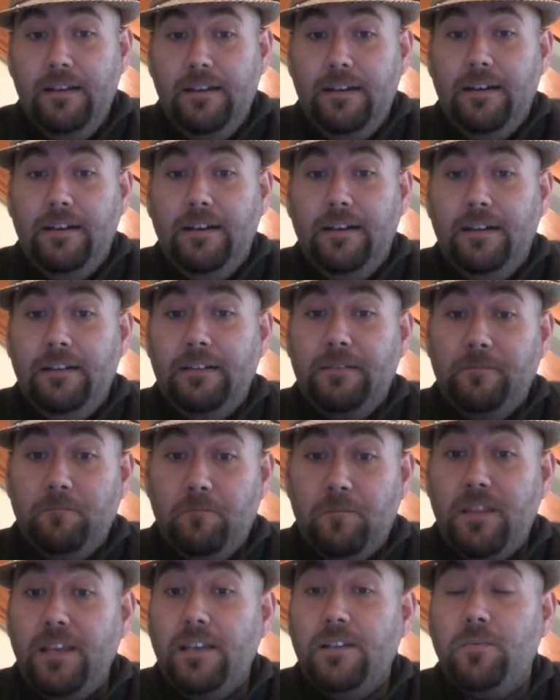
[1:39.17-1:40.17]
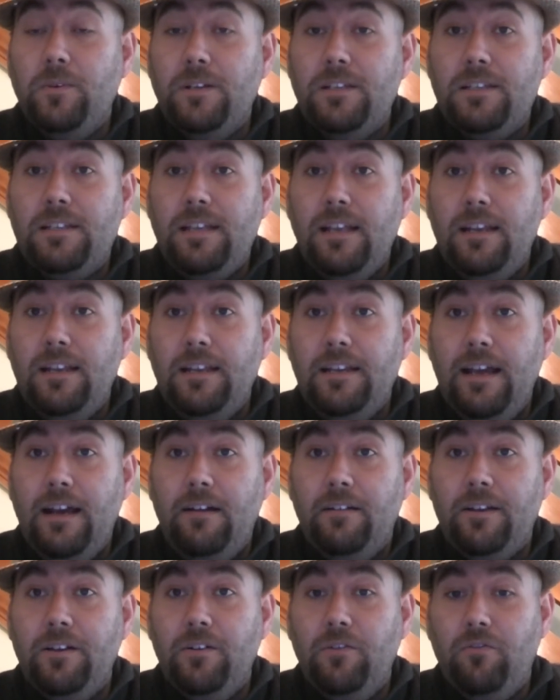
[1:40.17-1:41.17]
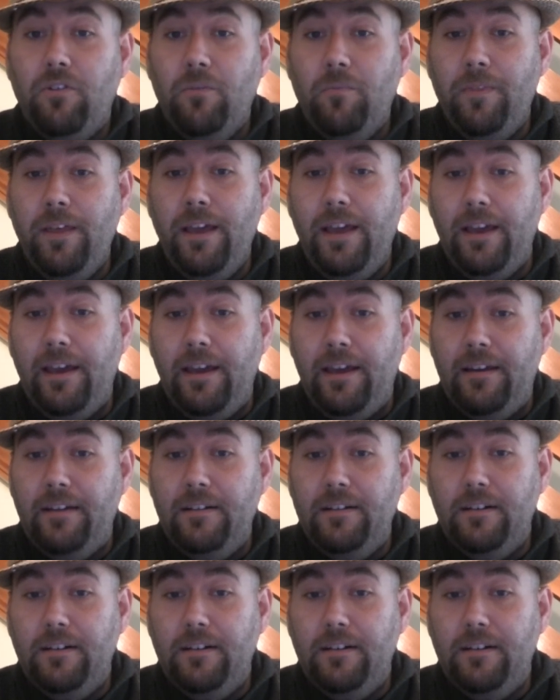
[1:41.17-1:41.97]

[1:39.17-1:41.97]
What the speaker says: And things went steadily downhill from there.